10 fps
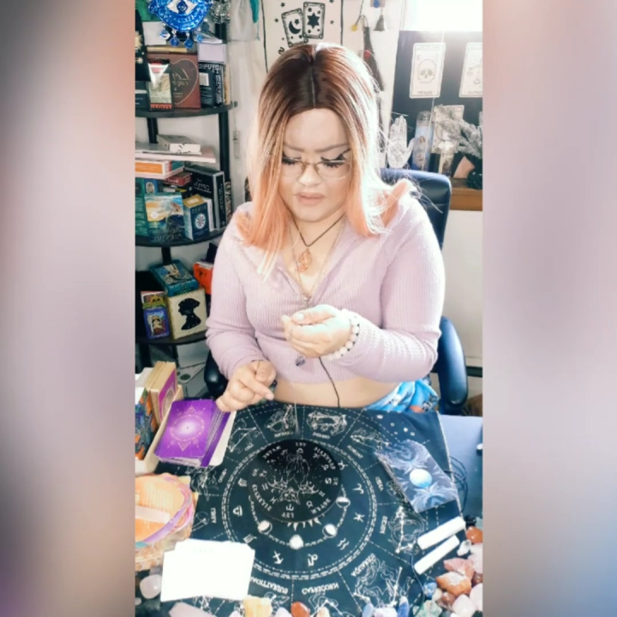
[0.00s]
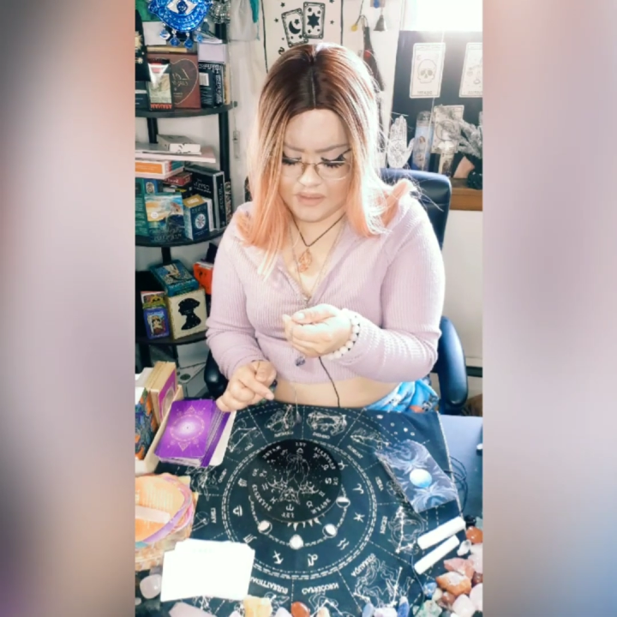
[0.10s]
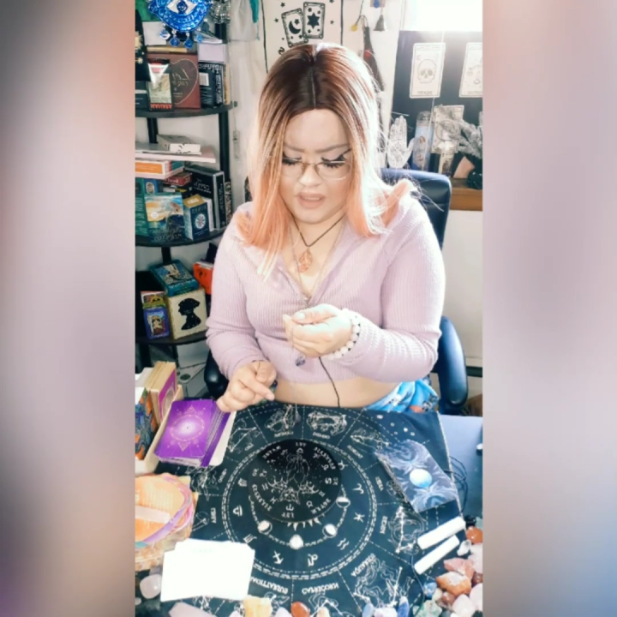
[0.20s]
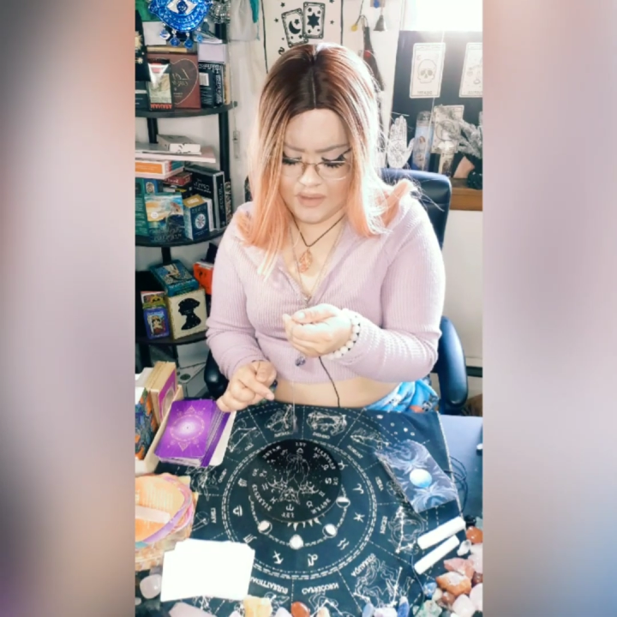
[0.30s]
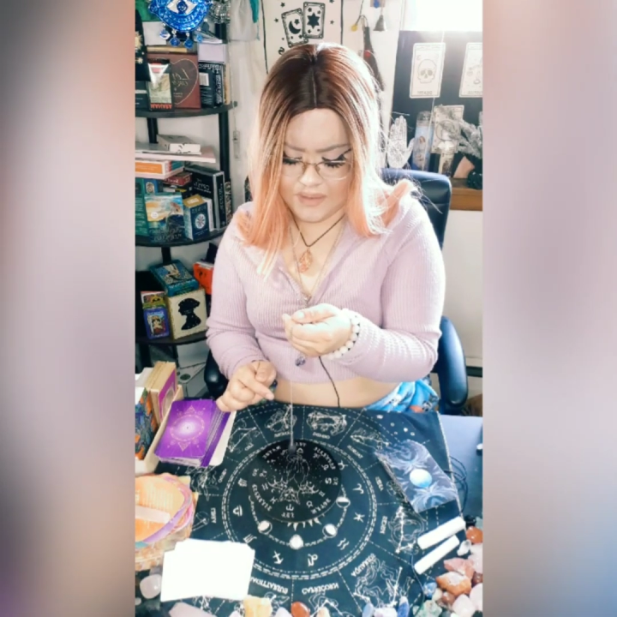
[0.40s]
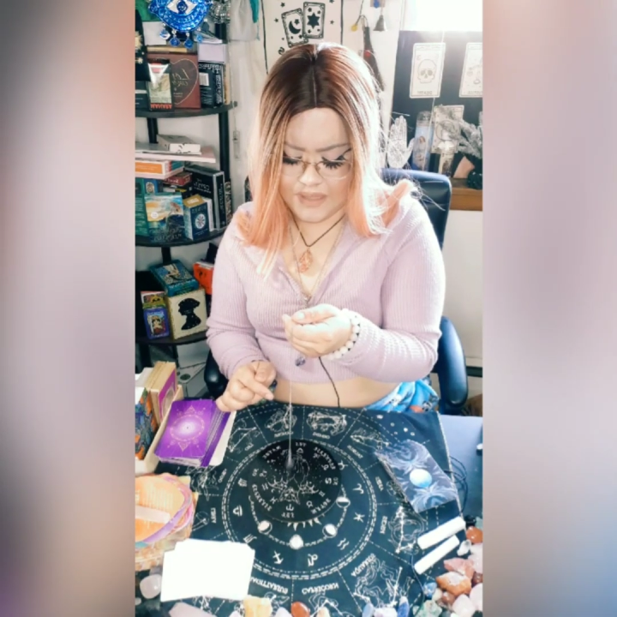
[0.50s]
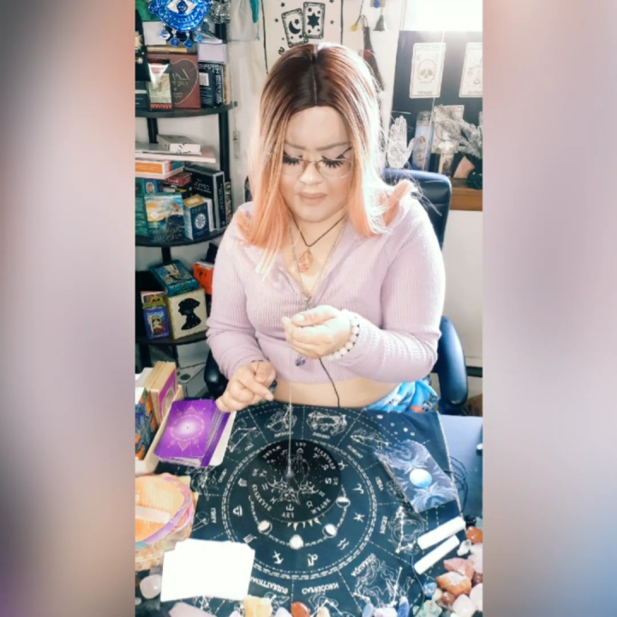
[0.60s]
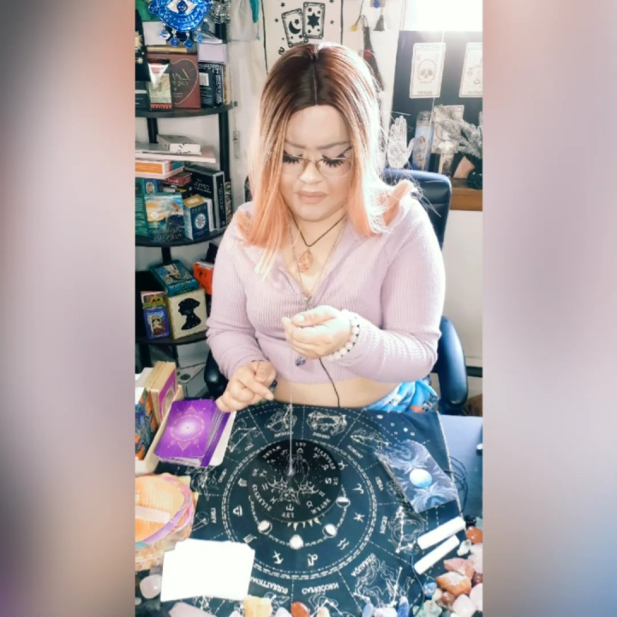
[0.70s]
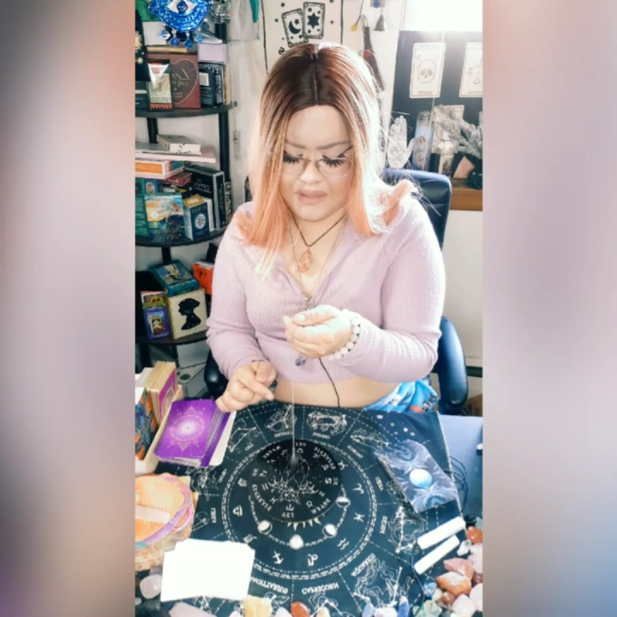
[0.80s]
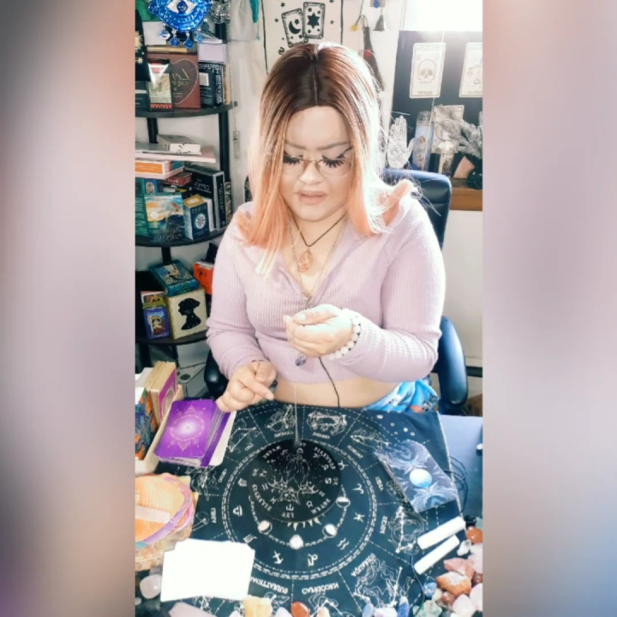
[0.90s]
Can you
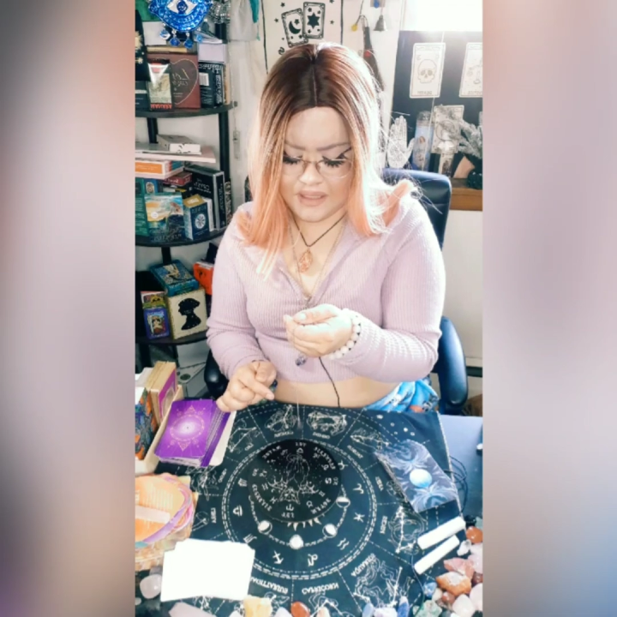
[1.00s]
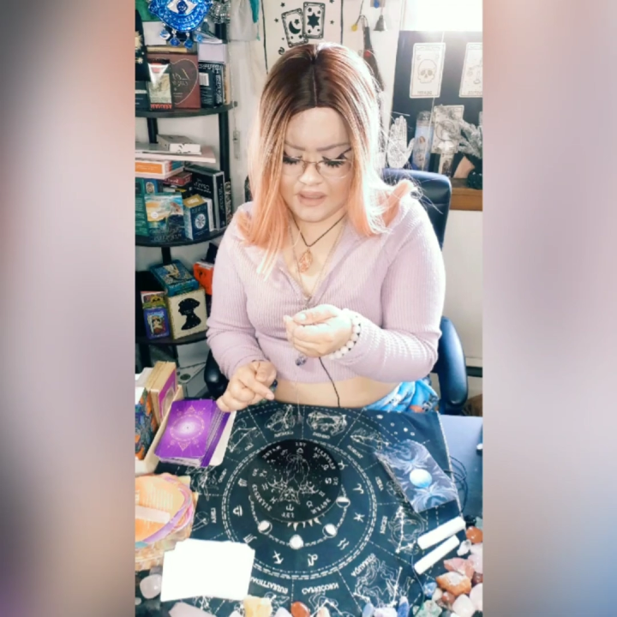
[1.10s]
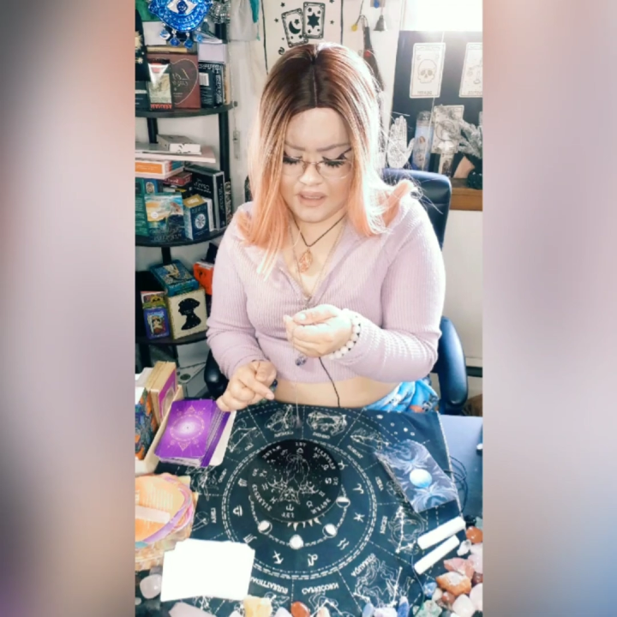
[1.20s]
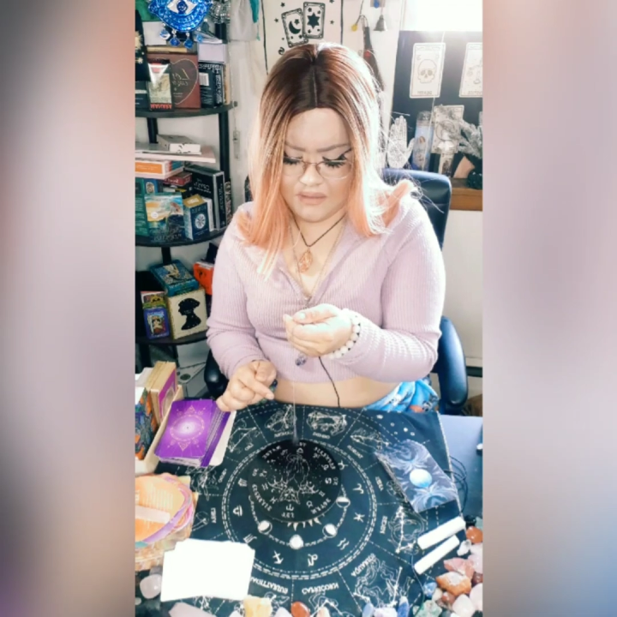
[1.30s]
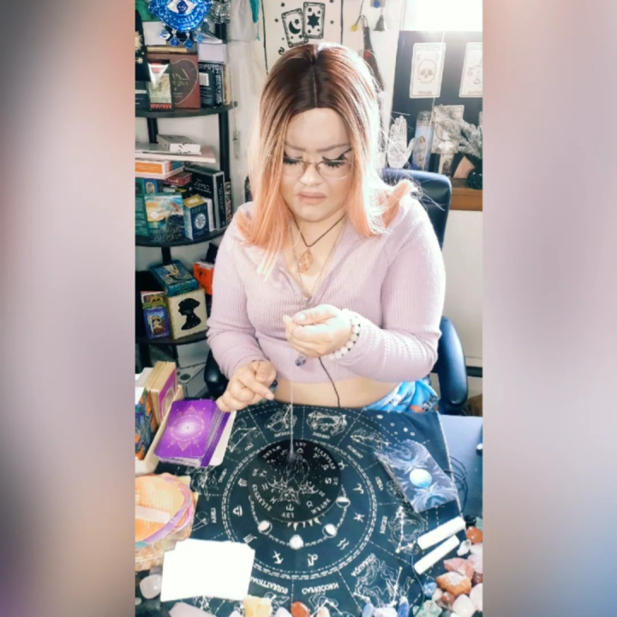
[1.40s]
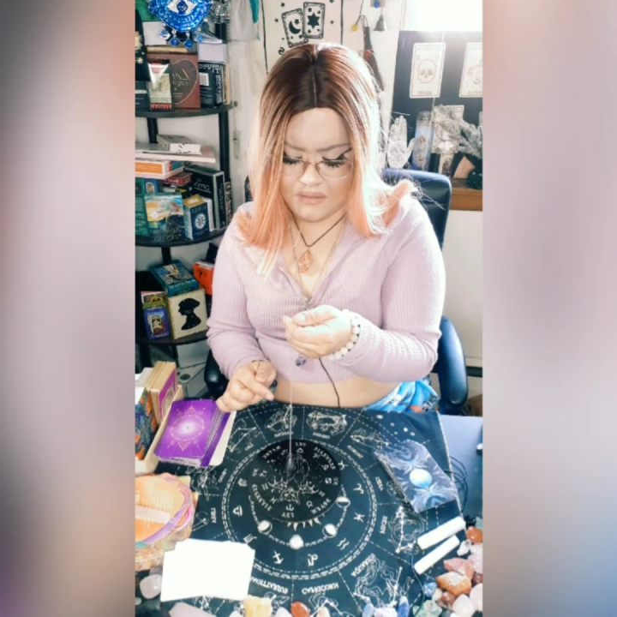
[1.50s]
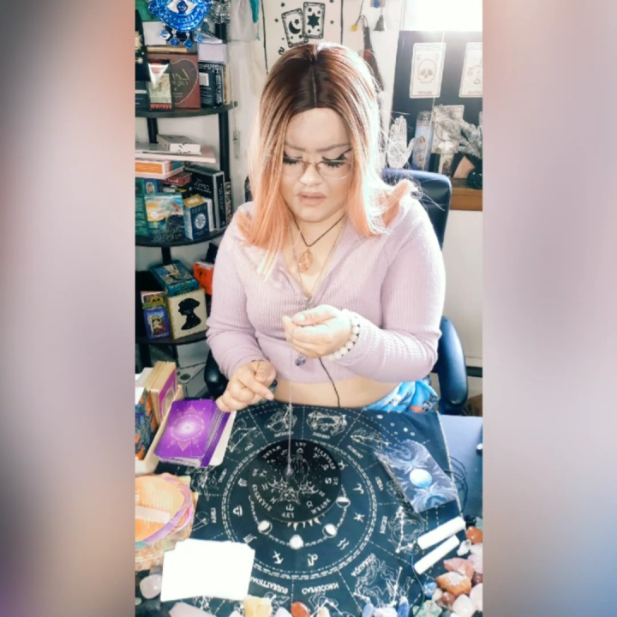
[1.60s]
stop? Please and thank you.